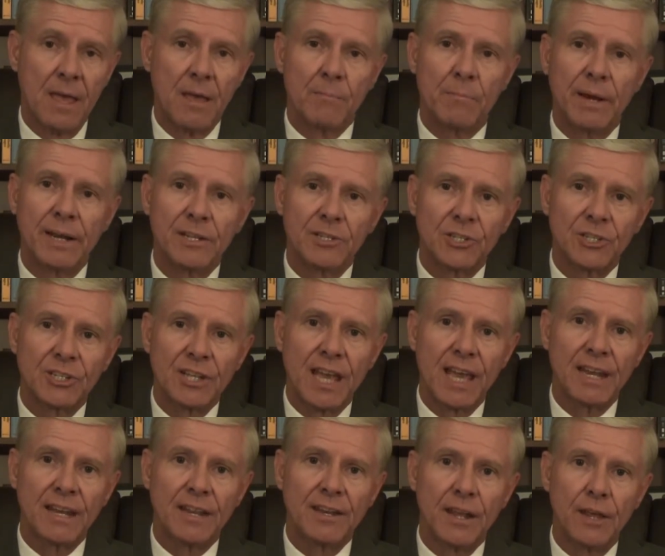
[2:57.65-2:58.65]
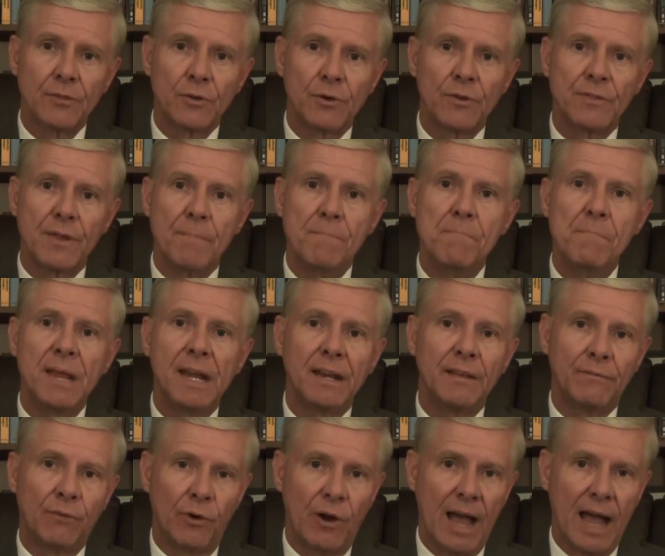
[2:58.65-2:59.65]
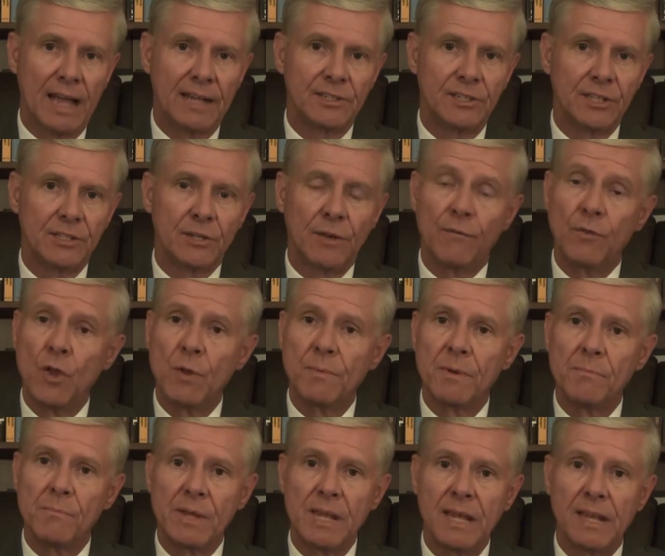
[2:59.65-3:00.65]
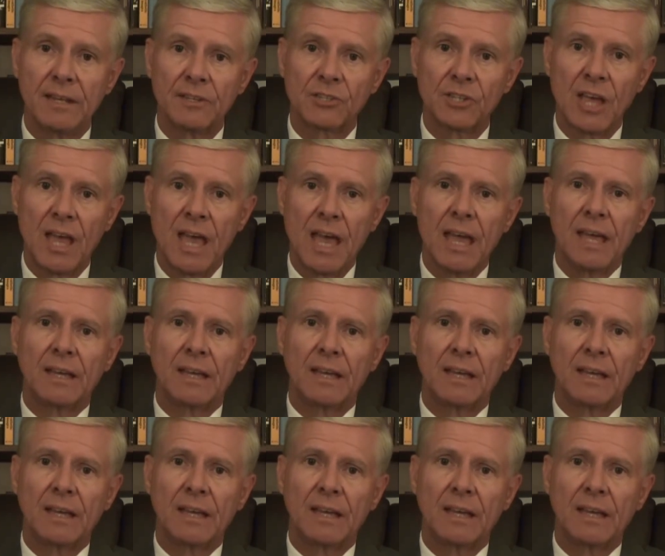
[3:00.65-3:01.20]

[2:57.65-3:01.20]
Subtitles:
but instead another of the many varieties of human beings